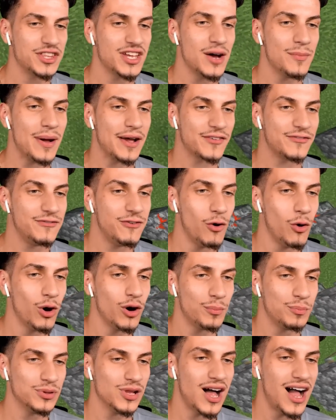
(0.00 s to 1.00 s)
by four
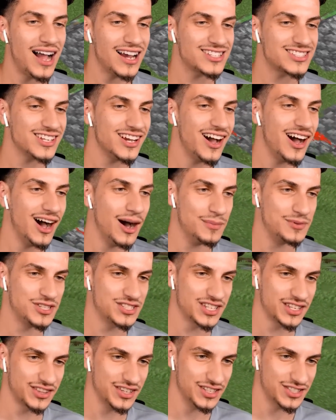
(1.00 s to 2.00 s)
blocks up, just
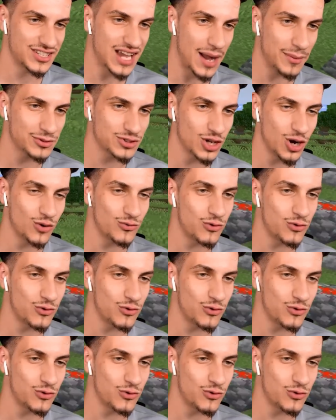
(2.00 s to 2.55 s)
like this, cobblestone,